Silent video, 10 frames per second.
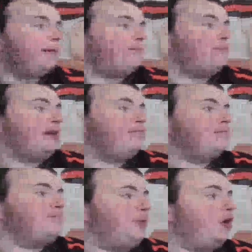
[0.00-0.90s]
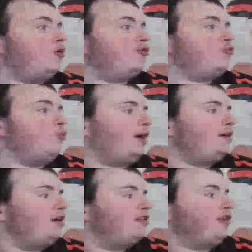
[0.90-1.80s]
But Bungles won,
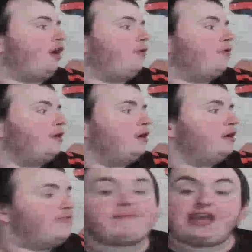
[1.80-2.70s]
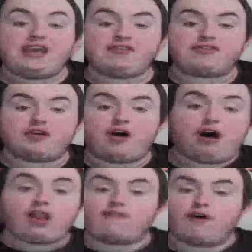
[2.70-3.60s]
so that means
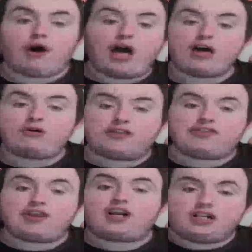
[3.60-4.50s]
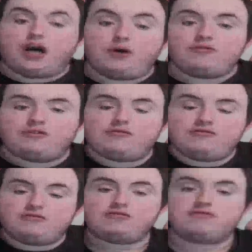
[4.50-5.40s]
all of Ohio gets to gloat
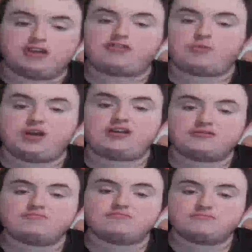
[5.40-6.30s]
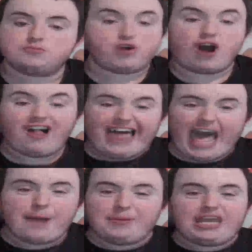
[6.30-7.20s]
this week. We're all
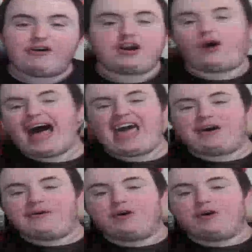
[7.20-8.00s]
happy here in Ohio.